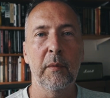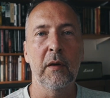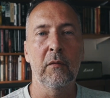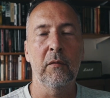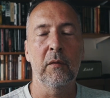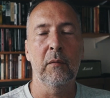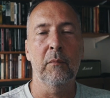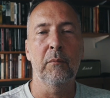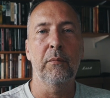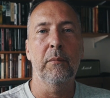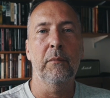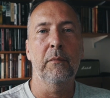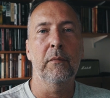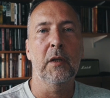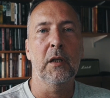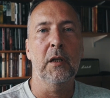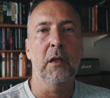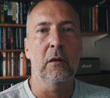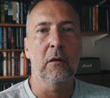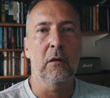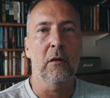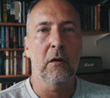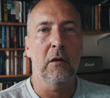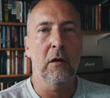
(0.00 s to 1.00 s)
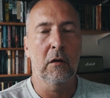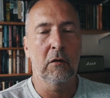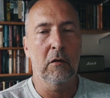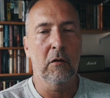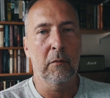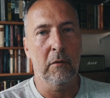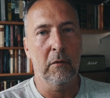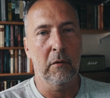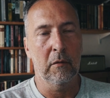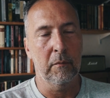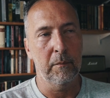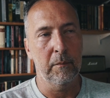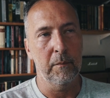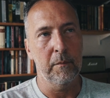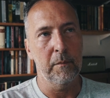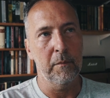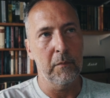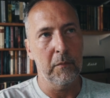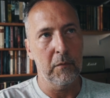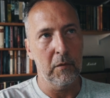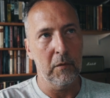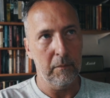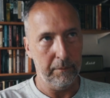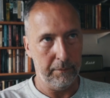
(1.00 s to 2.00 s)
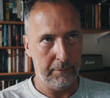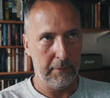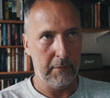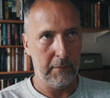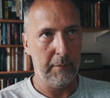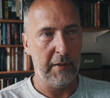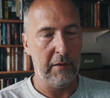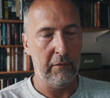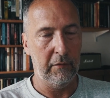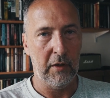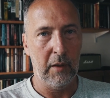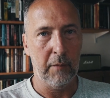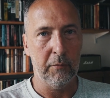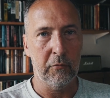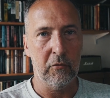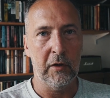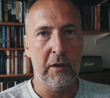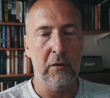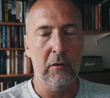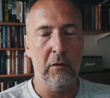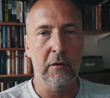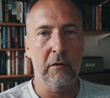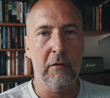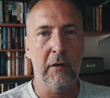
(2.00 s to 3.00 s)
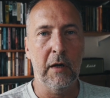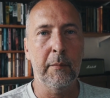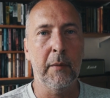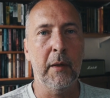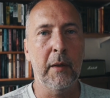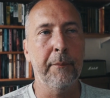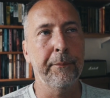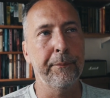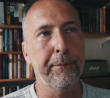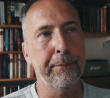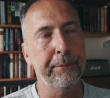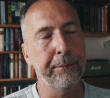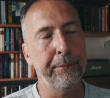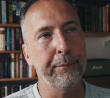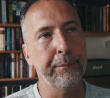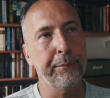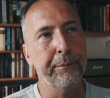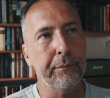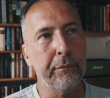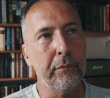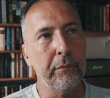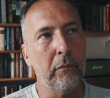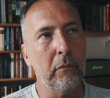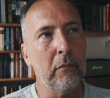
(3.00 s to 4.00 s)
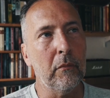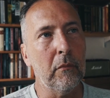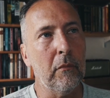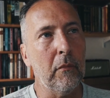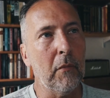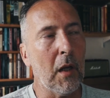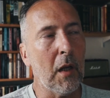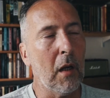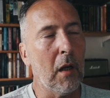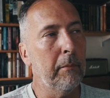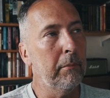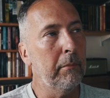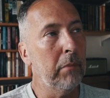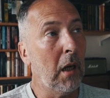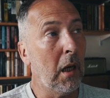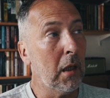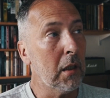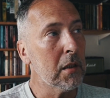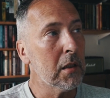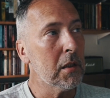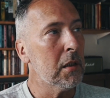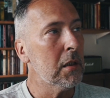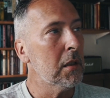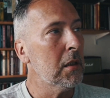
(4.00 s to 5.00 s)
you know, a bit of an upgrade on the grammar. But